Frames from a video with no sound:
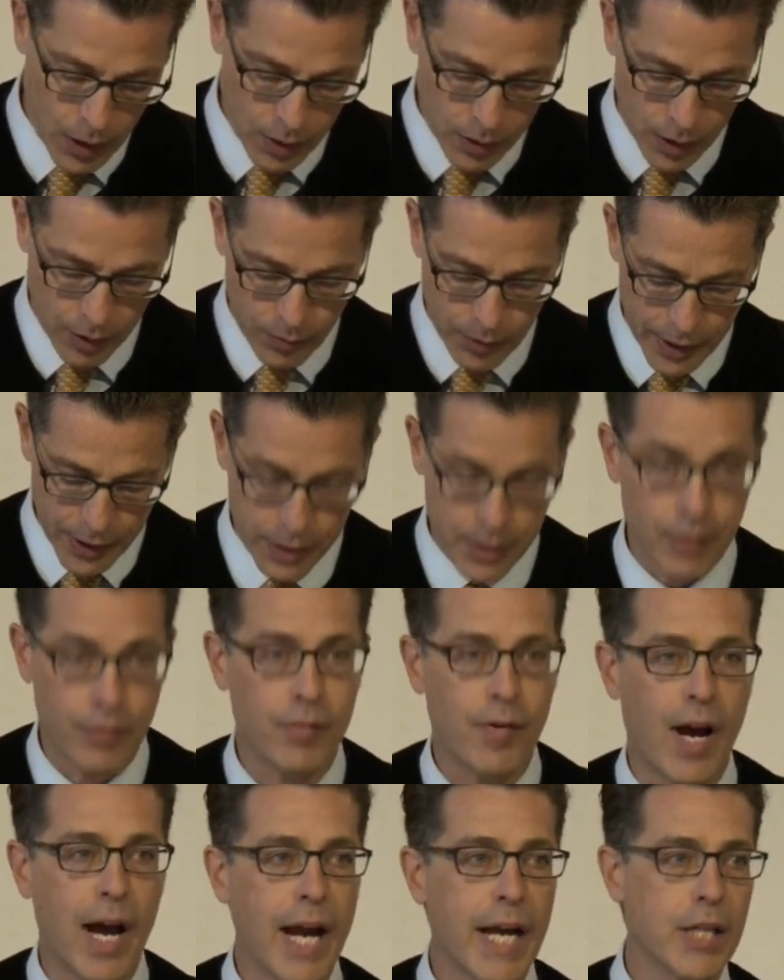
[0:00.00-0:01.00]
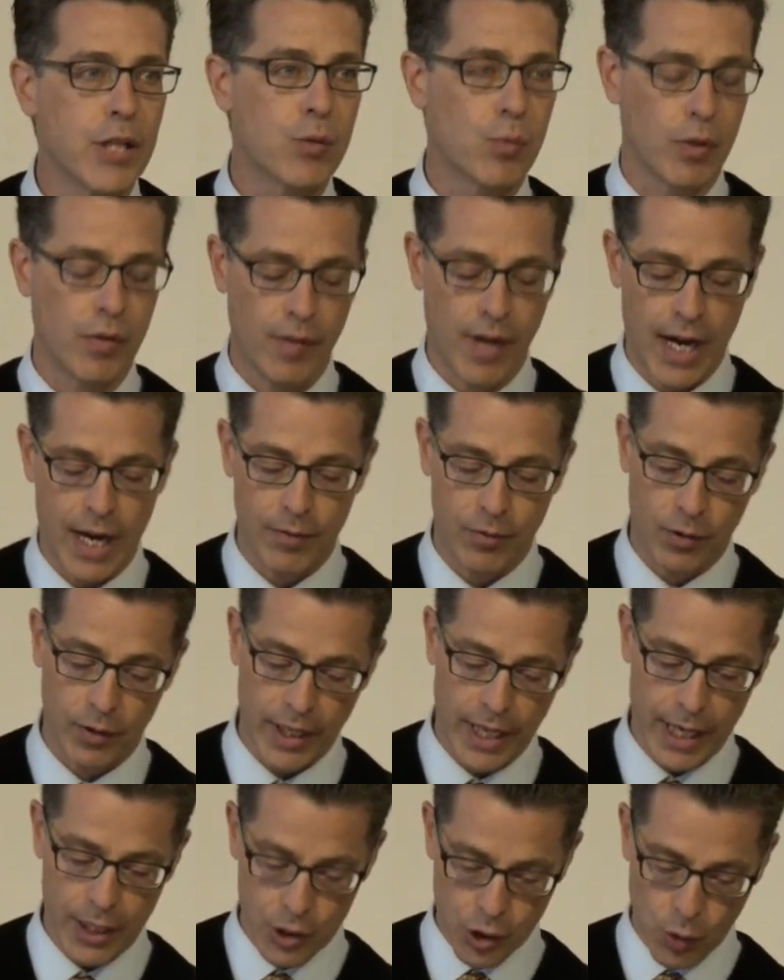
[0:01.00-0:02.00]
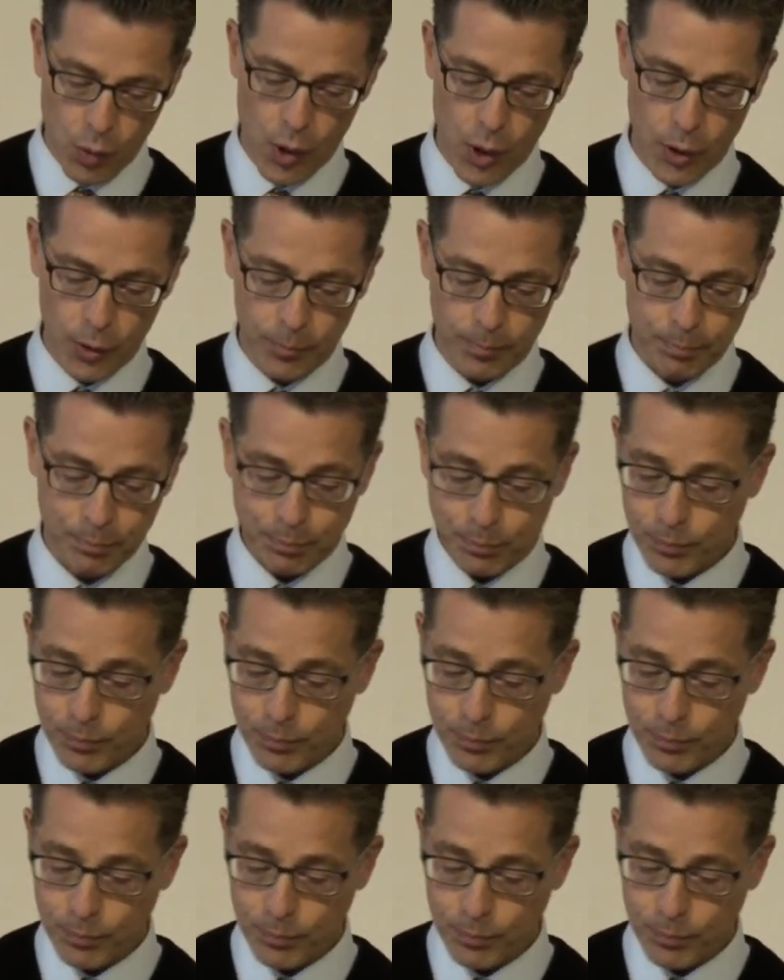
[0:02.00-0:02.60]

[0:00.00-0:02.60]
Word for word: Lovelace defines revival as, quote,